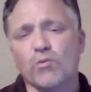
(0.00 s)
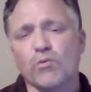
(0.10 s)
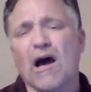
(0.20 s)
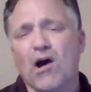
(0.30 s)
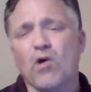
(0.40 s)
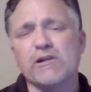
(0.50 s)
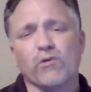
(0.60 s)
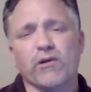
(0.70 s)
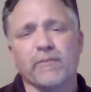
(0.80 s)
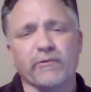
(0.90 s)
I always
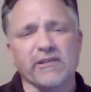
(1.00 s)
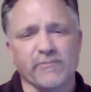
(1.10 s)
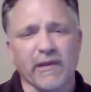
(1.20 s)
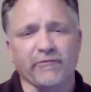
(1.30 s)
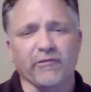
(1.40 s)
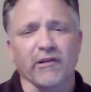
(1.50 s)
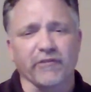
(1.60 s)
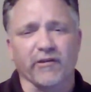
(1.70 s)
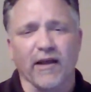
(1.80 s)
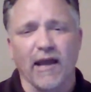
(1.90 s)
want to be respectful of
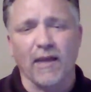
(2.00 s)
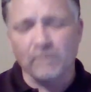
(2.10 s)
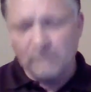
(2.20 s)
your time.